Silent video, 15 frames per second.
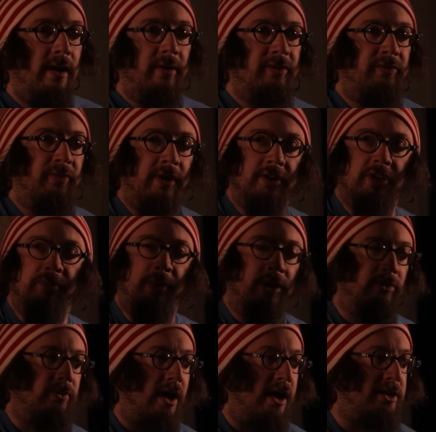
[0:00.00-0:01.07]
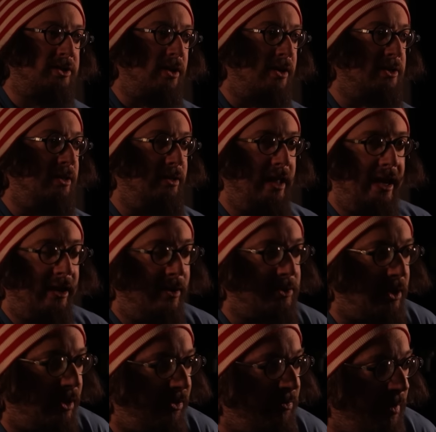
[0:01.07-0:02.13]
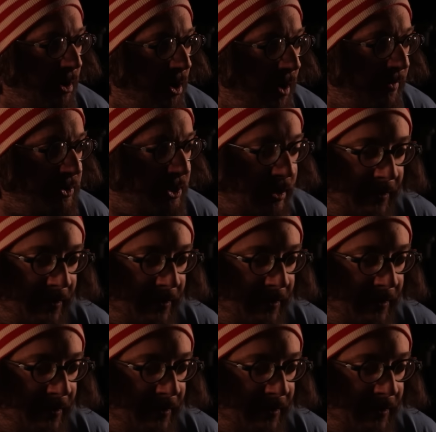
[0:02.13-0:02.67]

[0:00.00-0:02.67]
I would fucking spill rock stars and Legos all over my office